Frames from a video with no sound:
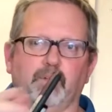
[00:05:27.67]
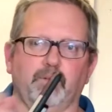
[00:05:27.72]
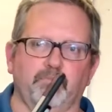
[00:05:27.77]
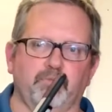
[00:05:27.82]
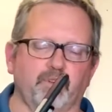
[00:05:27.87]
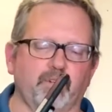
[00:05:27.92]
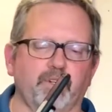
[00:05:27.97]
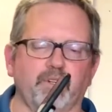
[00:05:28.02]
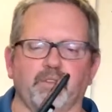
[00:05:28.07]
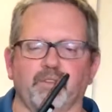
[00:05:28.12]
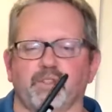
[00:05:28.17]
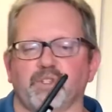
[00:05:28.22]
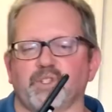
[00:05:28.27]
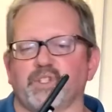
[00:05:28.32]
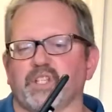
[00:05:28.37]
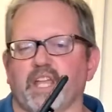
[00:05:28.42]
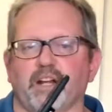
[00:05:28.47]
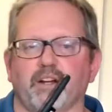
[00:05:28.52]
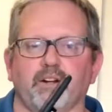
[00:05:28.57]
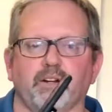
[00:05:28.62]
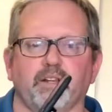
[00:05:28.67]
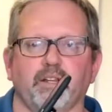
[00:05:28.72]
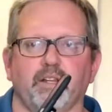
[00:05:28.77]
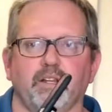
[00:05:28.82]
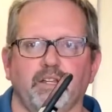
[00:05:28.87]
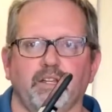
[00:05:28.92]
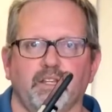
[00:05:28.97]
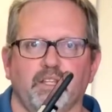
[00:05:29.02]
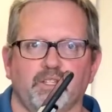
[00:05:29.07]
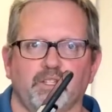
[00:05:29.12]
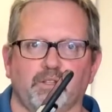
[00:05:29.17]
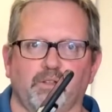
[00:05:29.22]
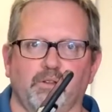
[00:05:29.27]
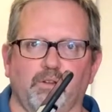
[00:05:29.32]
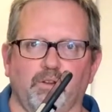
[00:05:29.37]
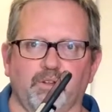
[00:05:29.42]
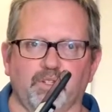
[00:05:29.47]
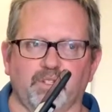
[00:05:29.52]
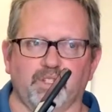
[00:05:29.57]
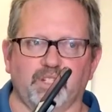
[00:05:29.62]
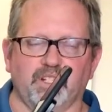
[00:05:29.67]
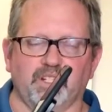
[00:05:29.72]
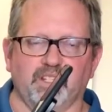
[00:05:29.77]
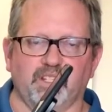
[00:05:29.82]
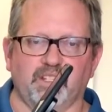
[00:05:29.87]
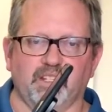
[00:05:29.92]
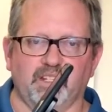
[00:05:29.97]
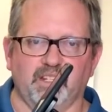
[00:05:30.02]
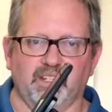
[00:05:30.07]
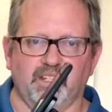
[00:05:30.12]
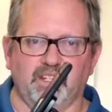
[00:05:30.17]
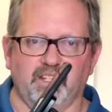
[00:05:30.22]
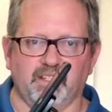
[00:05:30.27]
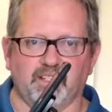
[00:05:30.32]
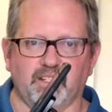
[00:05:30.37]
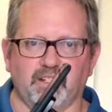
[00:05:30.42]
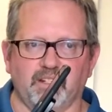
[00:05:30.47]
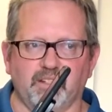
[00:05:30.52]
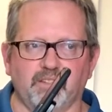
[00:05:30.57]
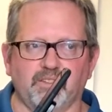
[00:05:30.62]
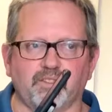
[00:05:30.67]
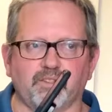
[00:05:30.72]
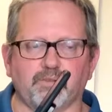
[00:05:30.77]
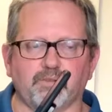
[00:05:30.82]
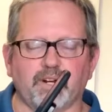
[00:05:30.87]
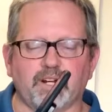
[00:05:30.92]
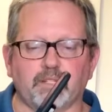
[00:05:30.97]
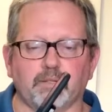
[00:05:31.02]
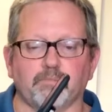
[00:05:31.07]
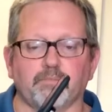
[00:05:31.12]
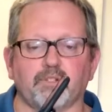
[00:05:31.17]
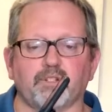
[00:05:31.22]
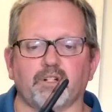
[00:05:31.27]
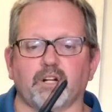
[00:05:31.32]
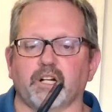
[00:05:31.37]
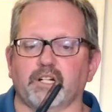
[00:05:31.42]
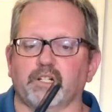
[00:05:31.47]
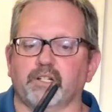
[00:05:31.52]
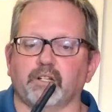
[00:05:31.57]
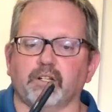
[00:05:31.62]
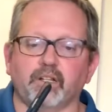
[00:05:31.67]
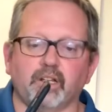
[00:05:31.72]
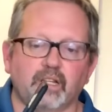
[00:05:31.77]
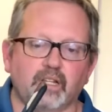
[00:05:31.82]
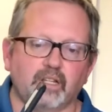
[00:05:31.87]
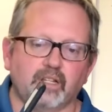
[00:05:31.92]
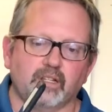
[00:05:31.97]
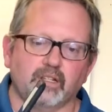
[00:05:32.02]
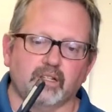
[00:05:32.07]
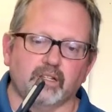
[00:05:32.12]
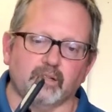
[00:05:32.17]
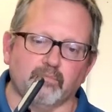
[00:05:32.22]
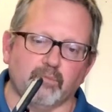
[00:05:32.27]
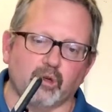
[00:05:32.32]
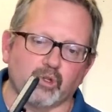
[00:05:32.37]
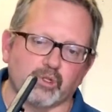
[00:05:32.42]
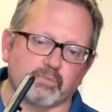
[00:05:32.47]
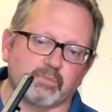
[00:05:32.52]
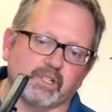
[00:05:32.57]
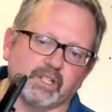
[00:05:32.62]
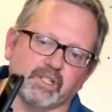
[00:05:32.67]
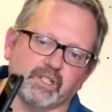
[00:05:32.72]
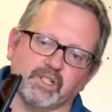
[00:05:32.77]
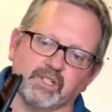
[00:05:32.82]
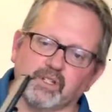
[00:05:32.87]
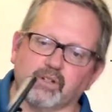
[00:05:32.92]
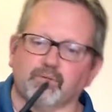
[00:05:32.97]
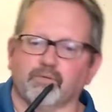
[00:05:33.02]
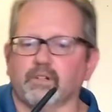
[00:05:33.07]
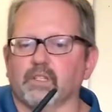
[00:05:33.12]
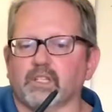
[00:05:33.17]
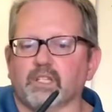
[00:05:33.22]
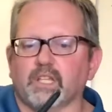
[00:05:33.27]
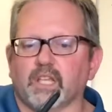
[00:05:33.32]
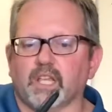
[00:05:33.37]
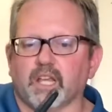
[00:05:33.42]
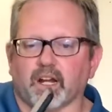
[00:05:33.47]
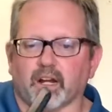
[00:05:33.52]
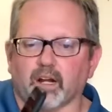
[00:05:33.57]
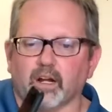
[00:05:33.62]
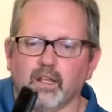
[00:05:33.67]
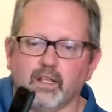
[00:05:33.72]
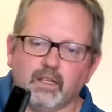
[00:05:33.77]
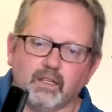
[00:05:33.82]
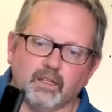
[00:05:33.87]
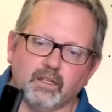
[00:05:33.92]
put it in the center, and so long as it isn't in direct obstruction, most police don't really care.